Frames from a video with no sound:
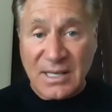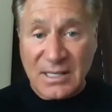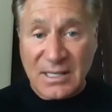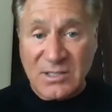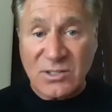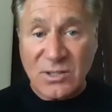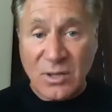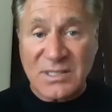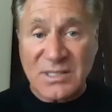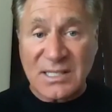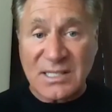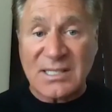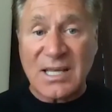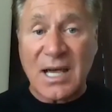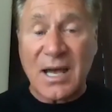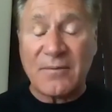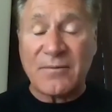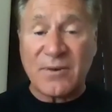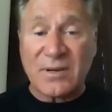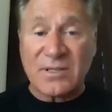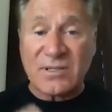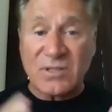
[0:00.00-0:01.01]
And so it's a
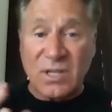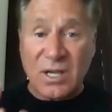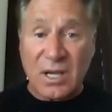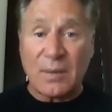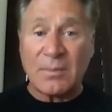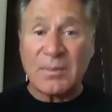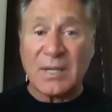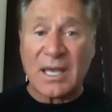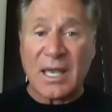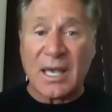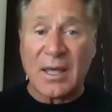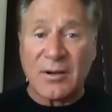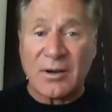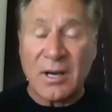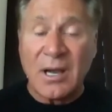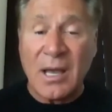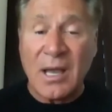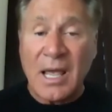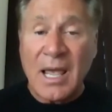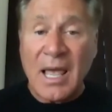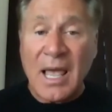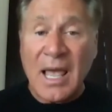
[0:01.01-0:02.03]
time for us to come together
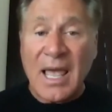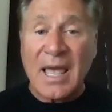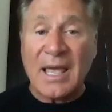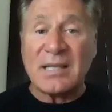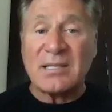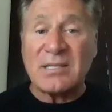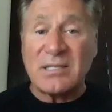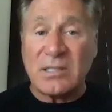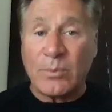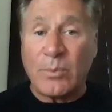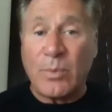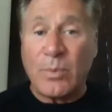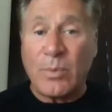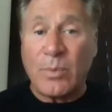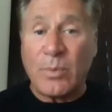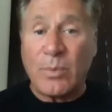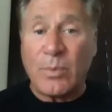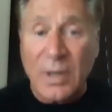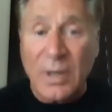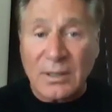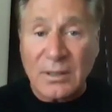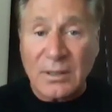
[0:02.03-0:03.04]
and
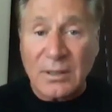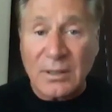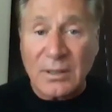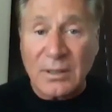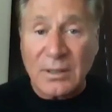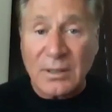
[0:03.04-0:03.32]
support,